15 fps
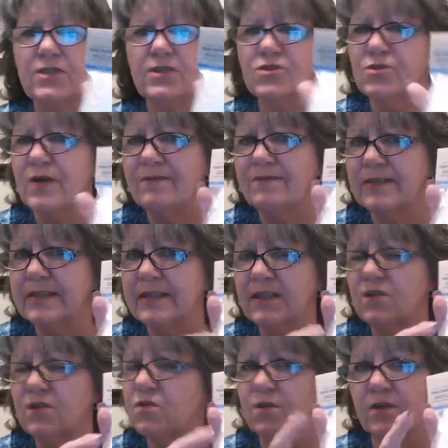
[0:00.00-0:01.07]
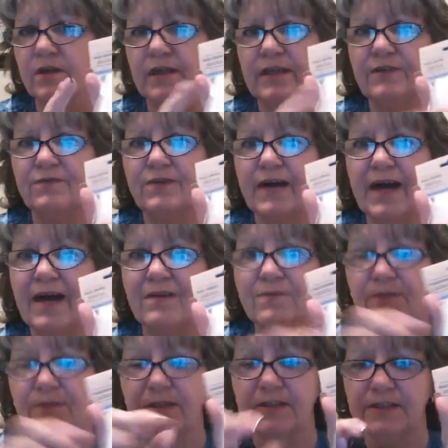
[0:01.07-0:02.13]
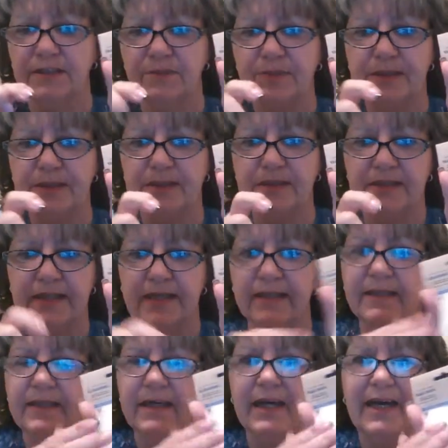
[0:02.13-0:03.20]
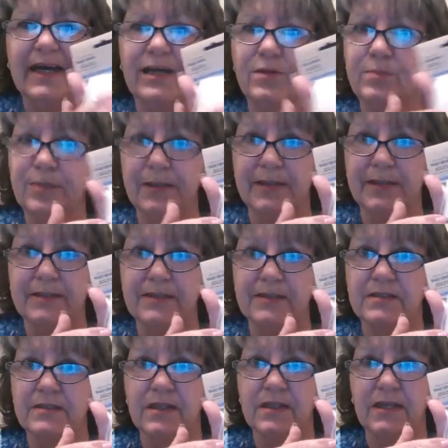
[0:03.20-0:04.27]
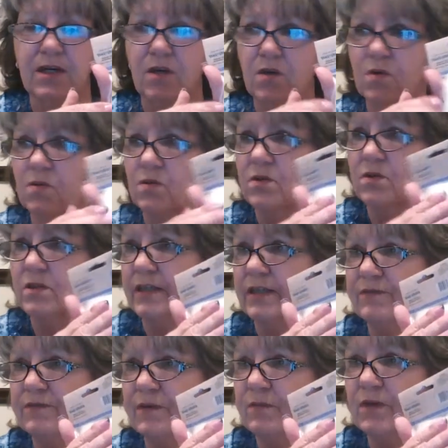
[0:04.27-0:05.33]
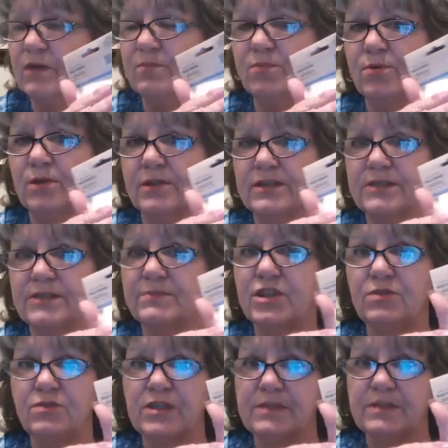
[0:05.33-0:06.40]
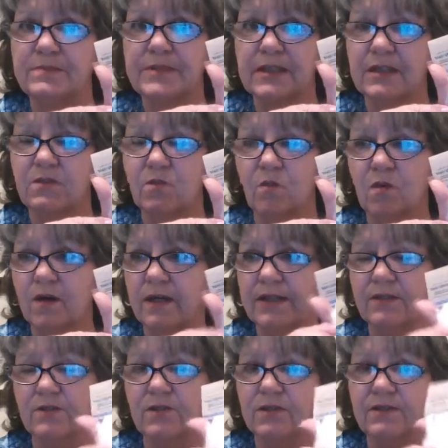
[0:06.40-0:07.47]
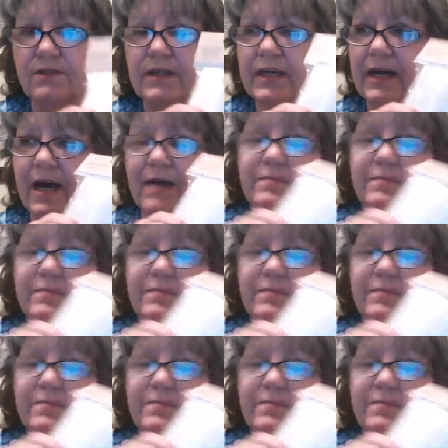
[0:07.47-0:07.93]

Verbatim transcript: traveling or if I have little pieces like hairpins or if I want to put some Q-tips in one, or, I